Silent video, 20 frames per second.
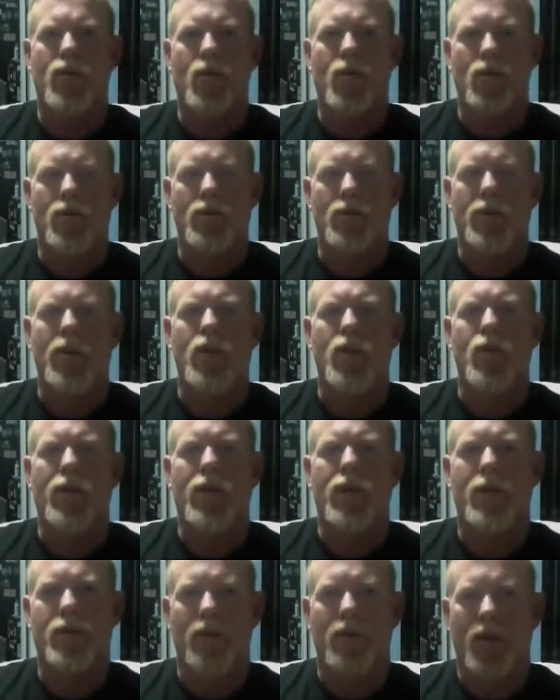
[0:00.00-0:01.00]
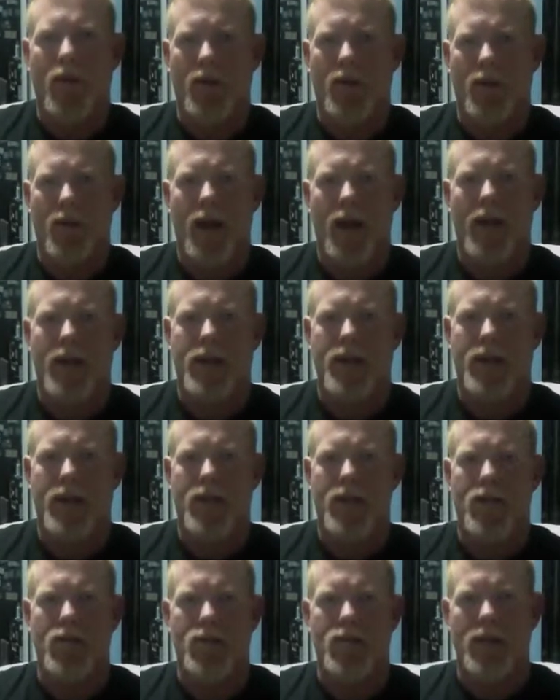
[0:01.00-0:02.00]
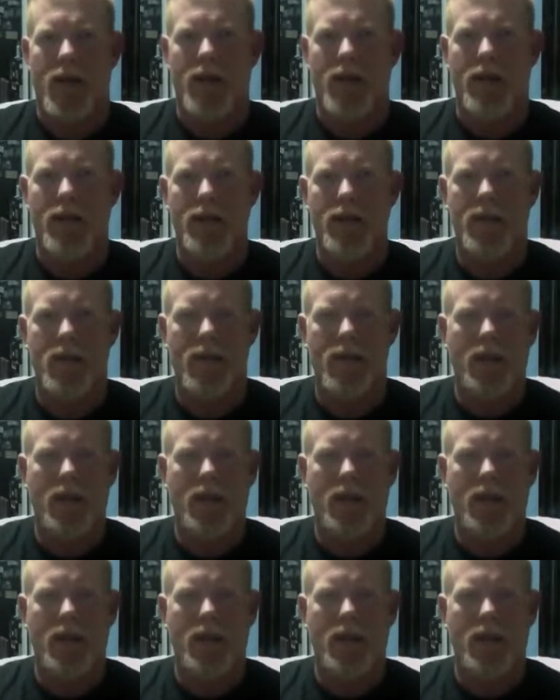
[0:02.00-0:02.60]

ultimately you end up with arthritis at those sites.